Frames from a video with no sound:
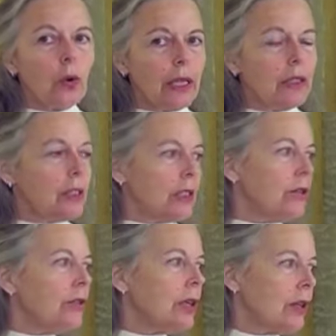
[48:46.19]
we do
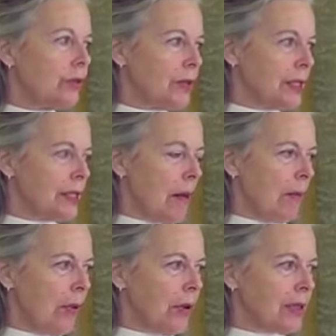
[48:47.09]
use
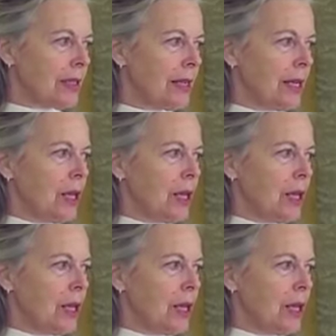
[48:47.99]
symbols,